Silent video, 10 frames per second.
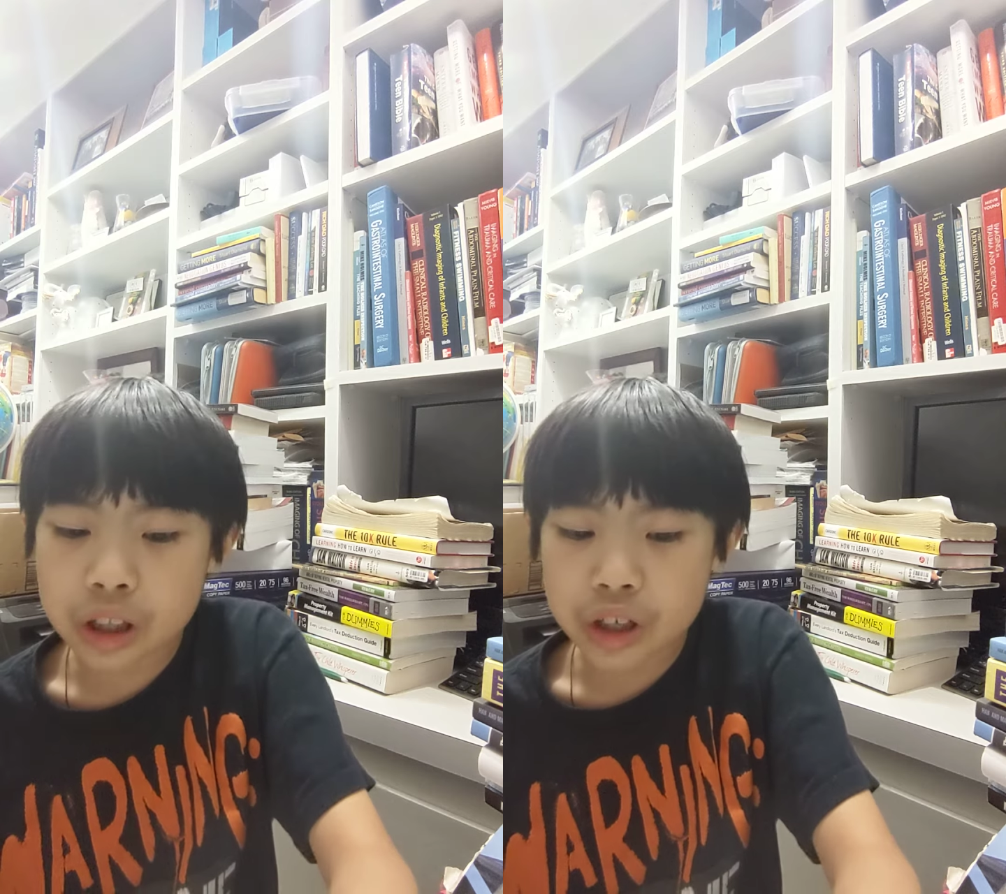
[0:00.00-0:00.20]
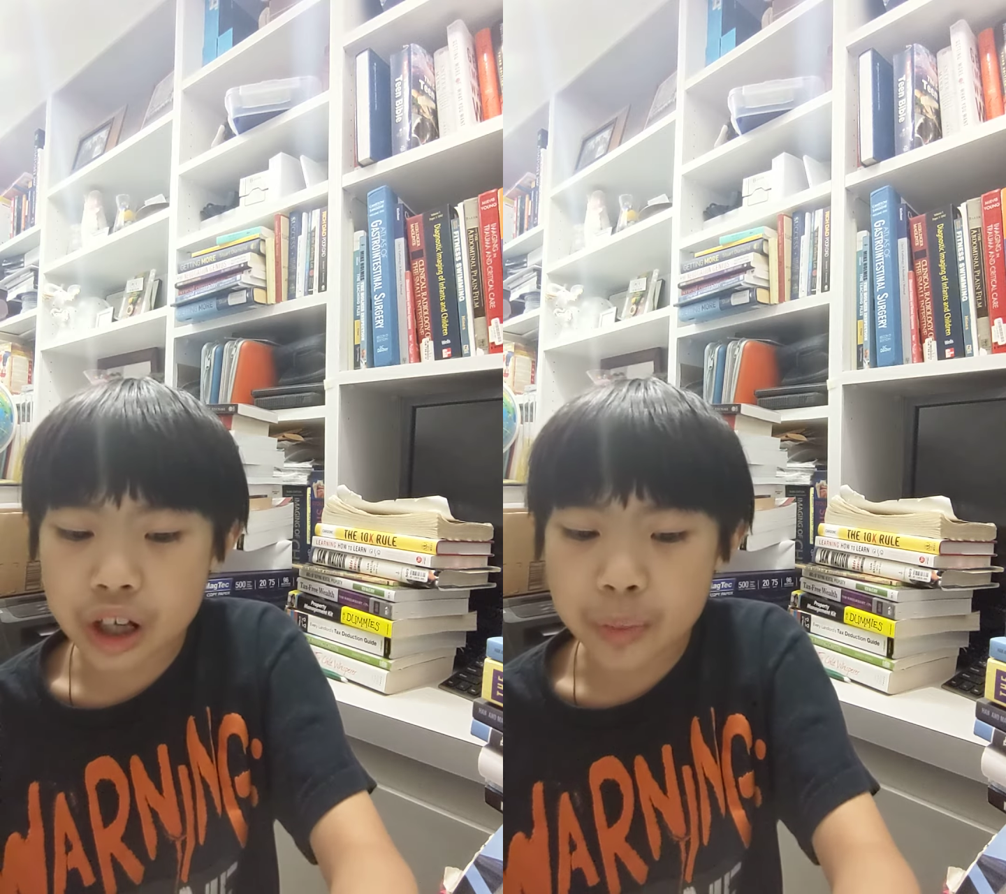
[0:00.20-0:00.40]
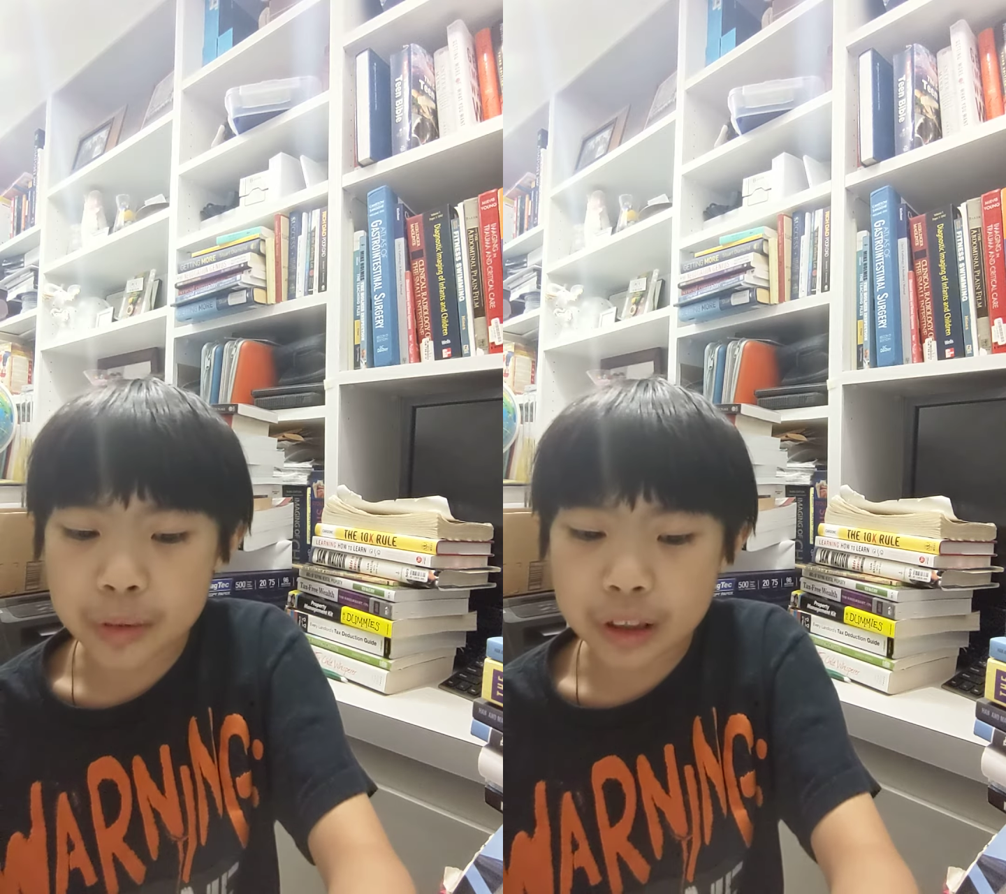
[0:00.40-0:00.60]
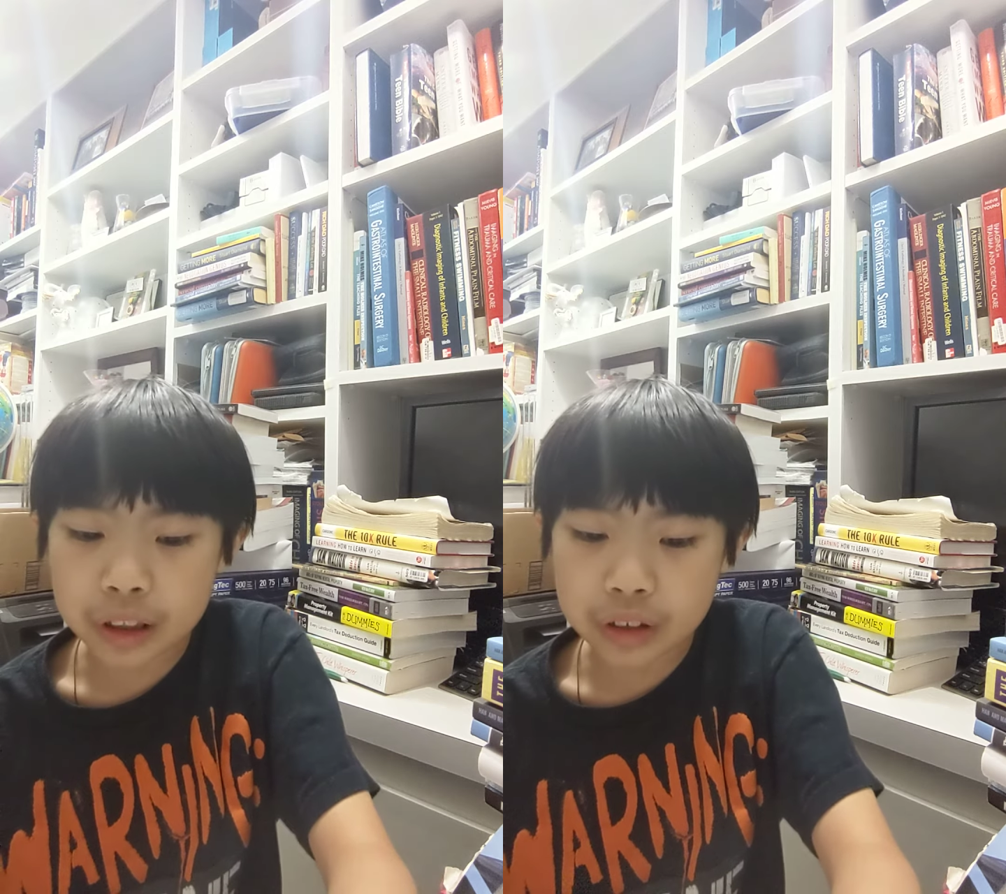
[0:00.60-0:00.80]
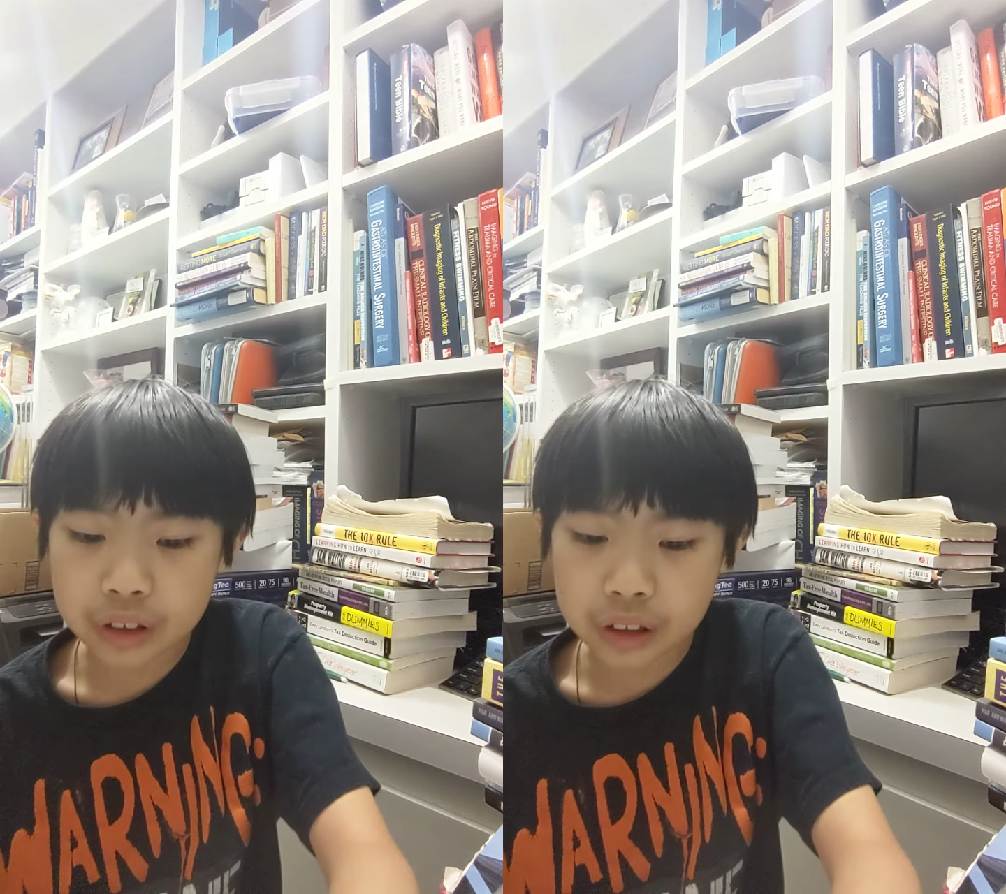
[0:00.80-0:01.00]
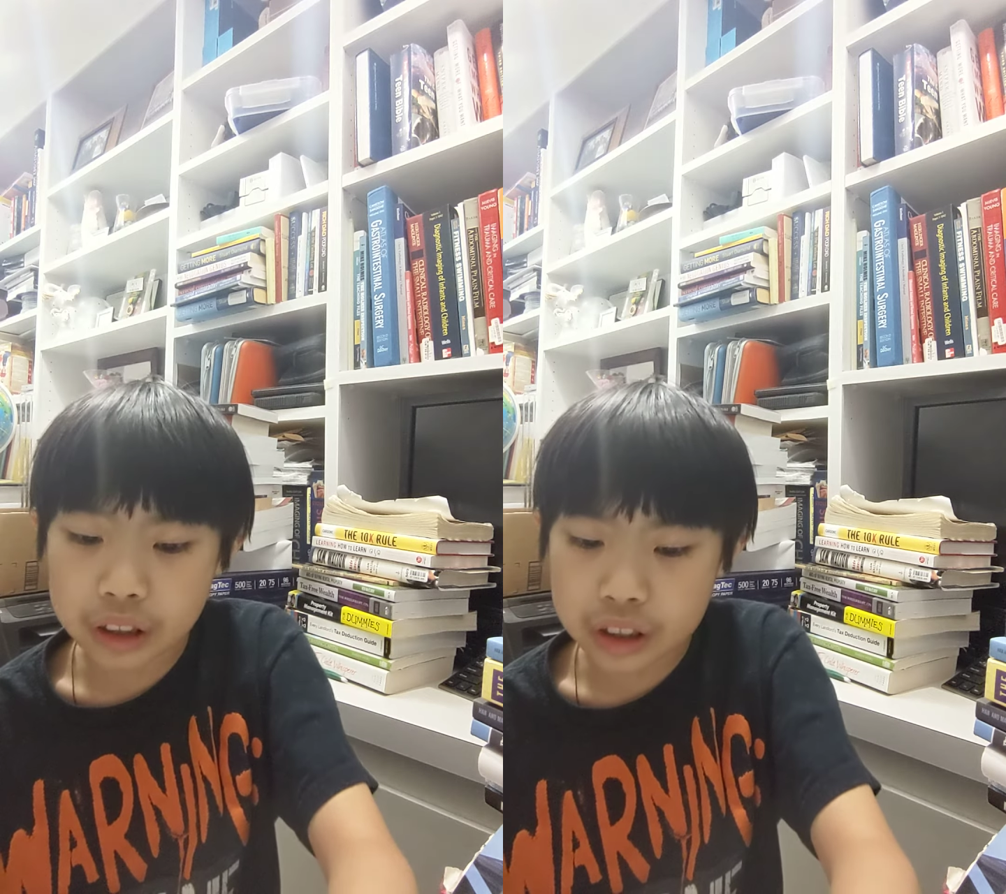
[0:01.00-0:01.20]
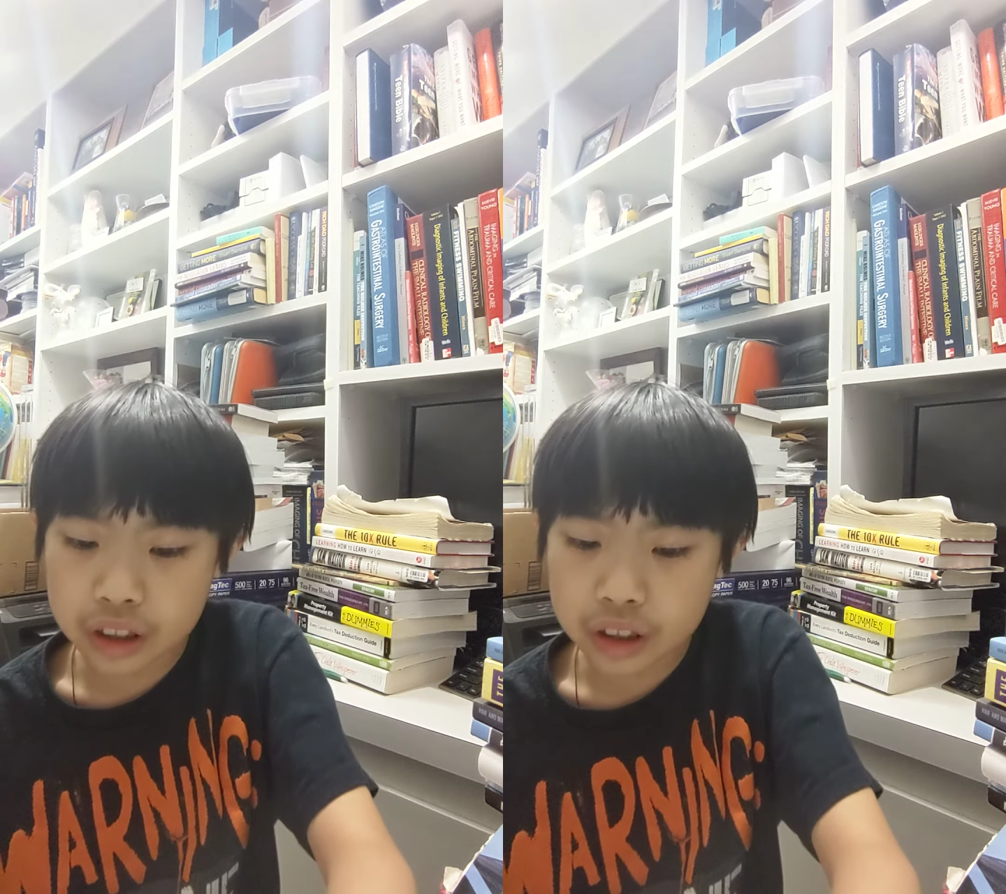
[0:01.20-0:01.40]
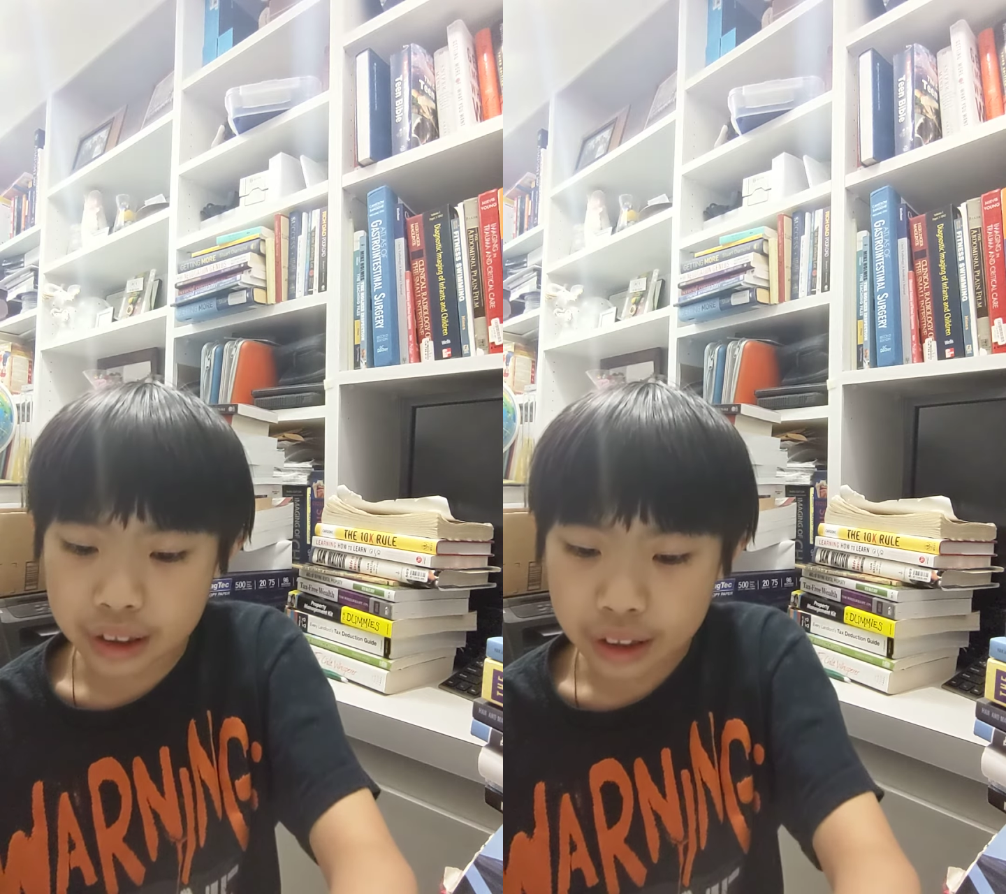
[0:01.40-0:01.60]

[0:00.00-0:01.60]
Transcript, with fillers: job, it's a recession.